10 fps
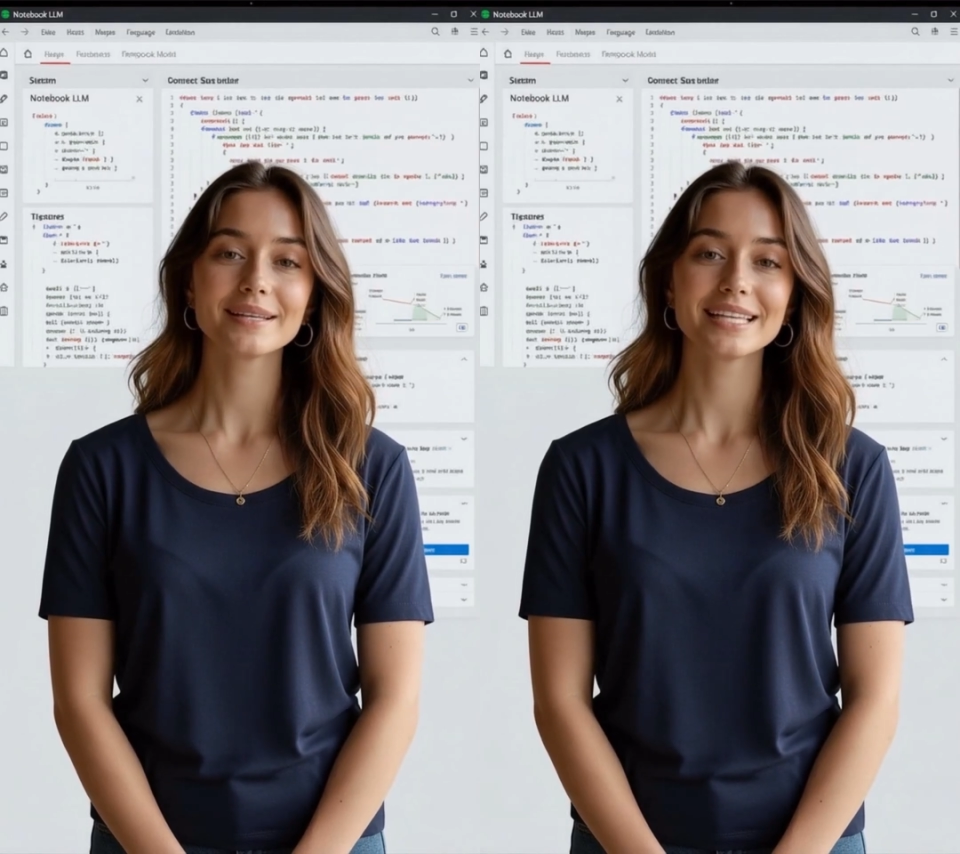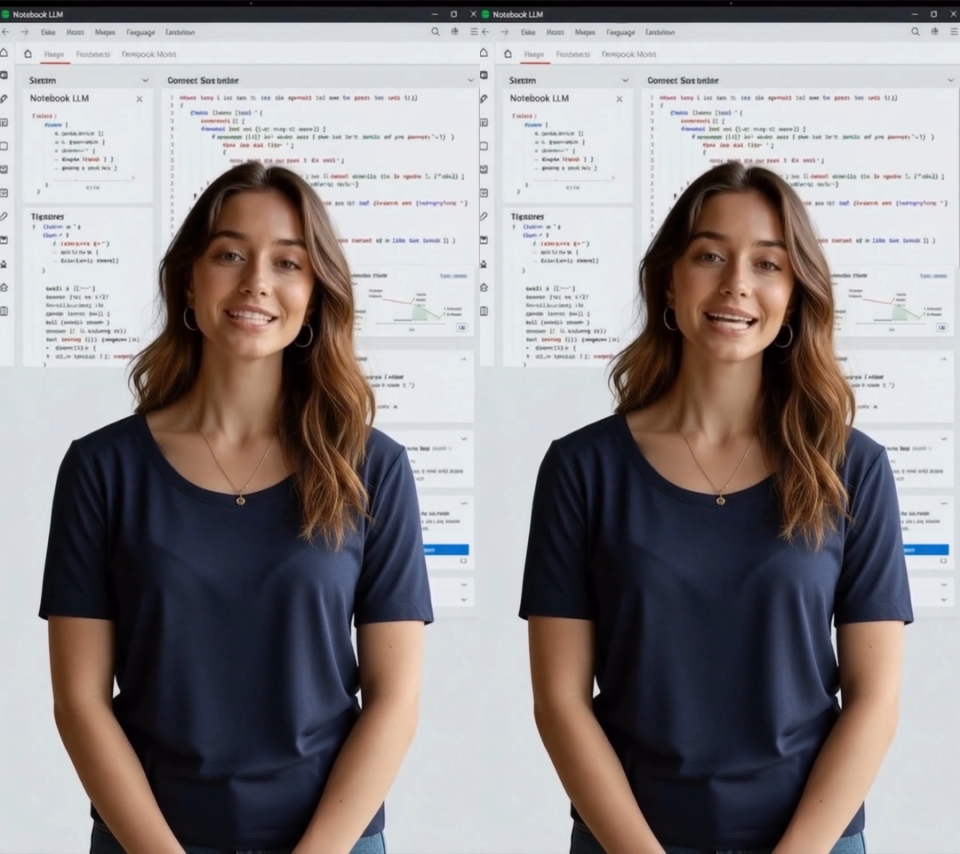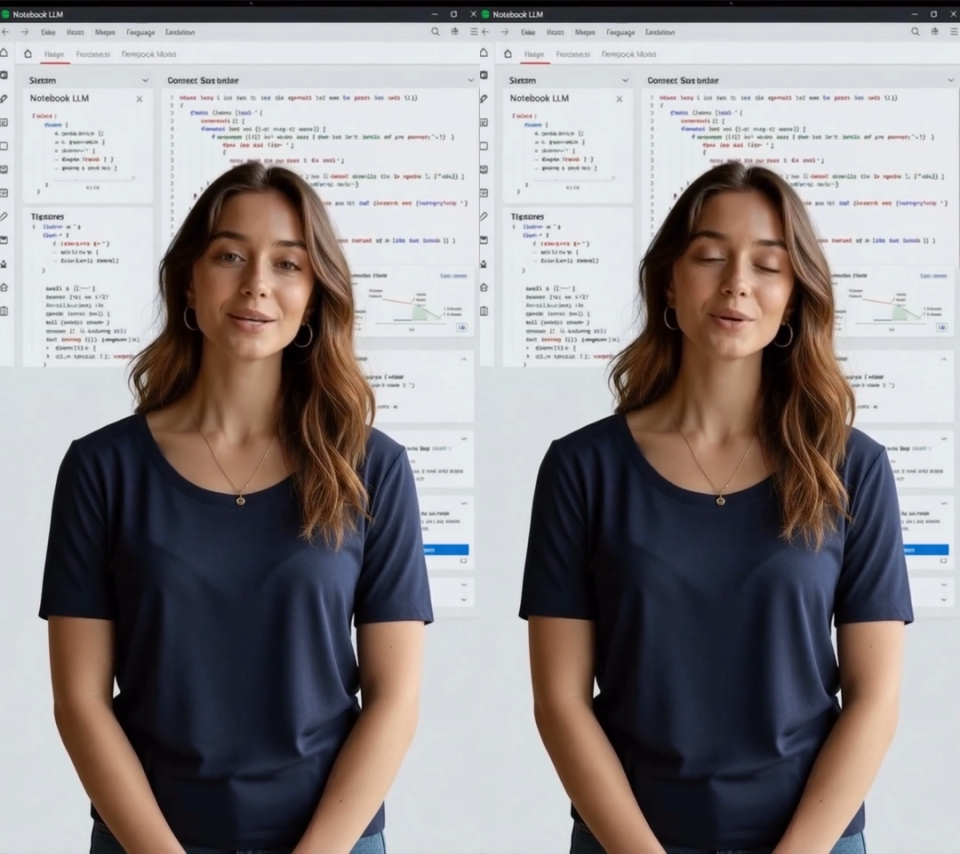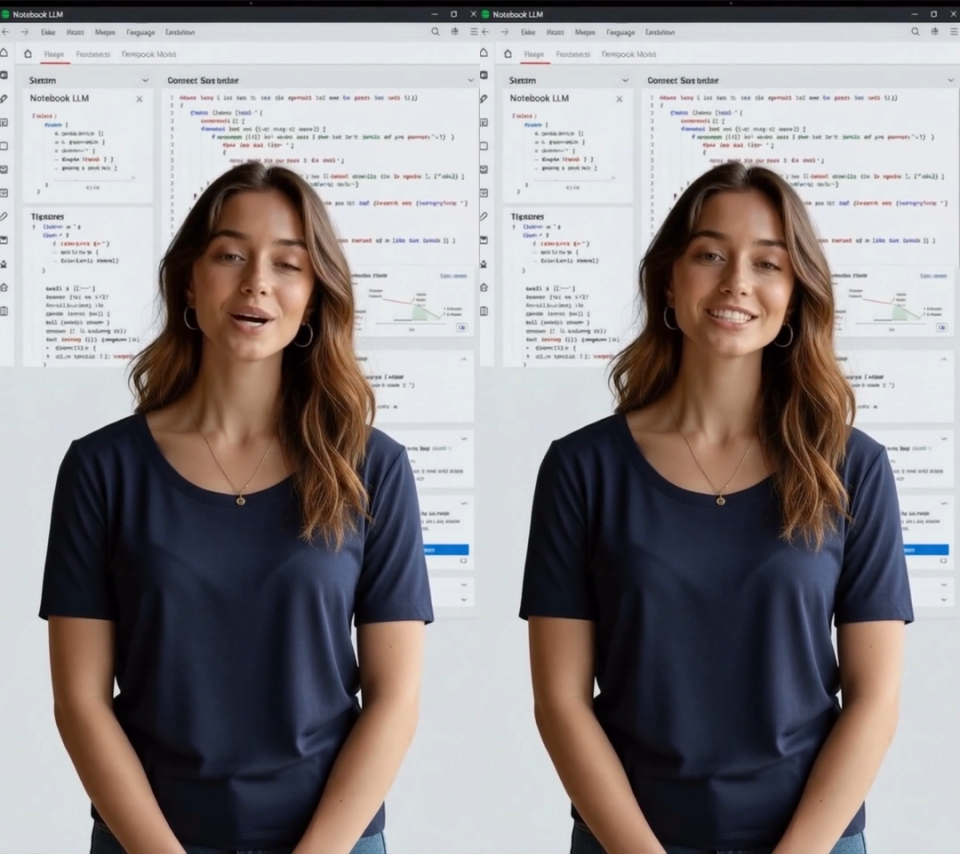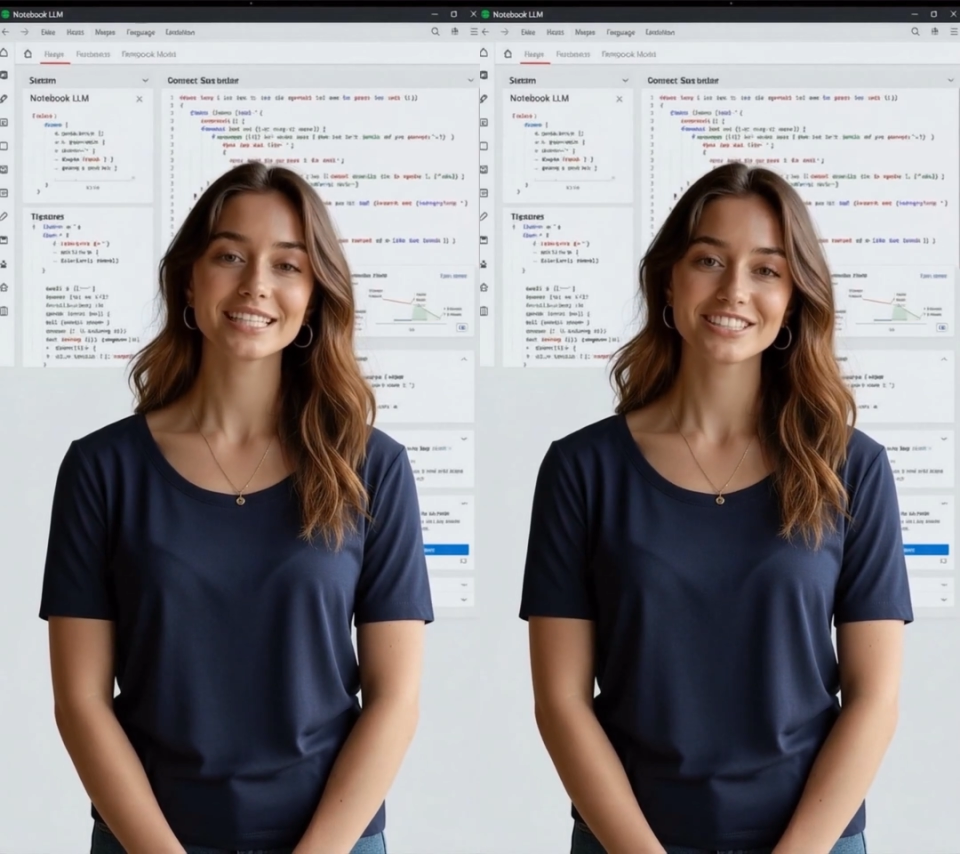the data
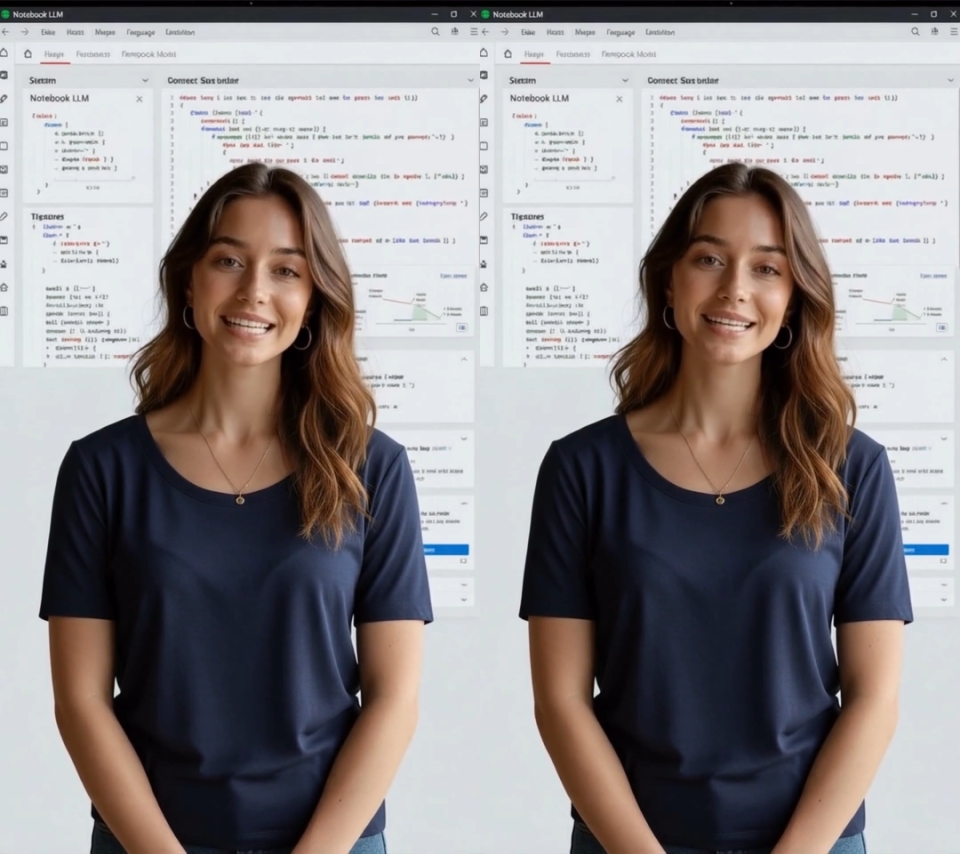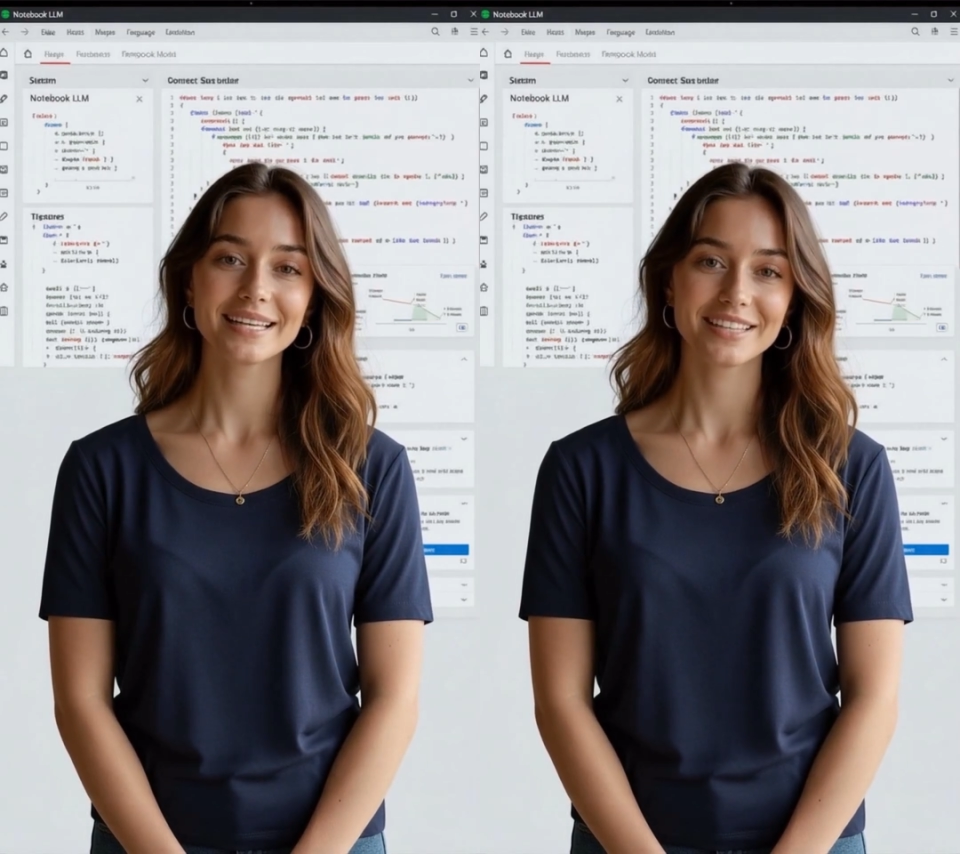processing,